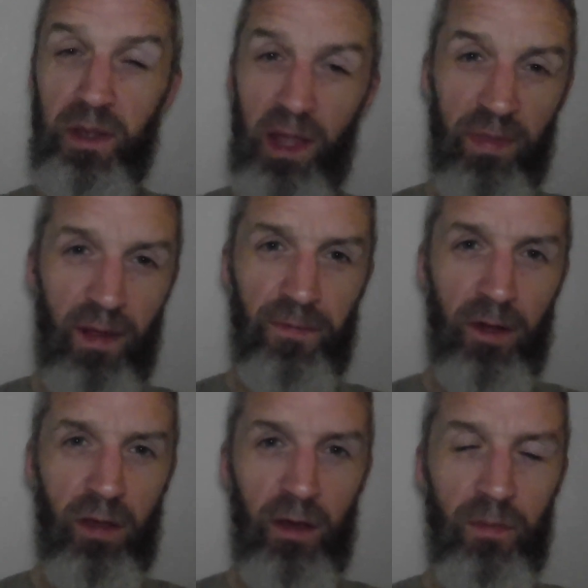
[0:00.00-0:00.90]
South
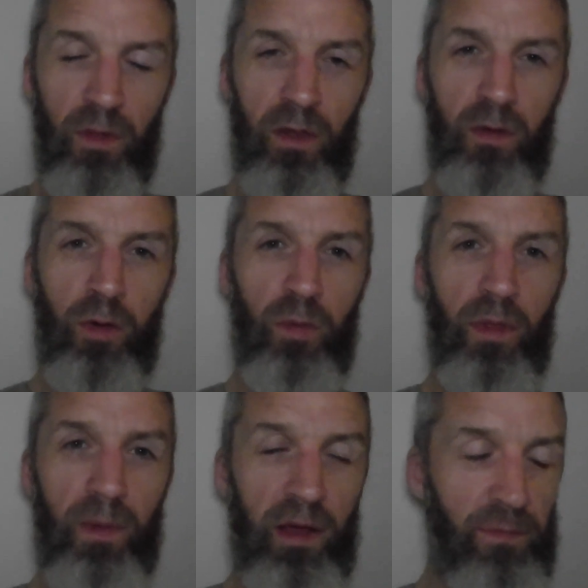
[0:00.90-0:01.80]
Africa called
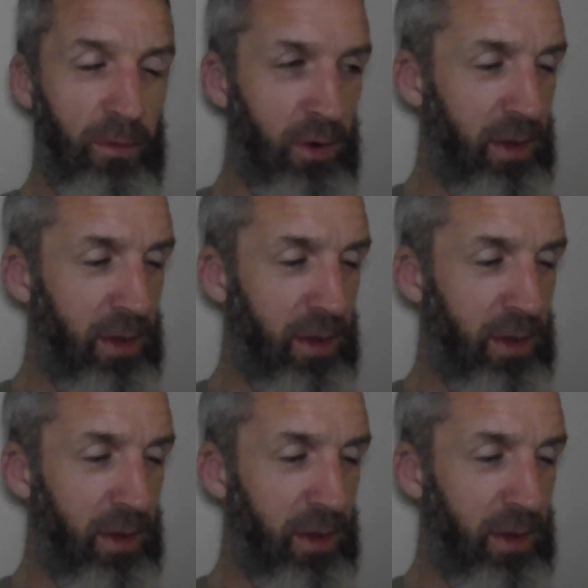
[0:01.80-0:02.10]
them out for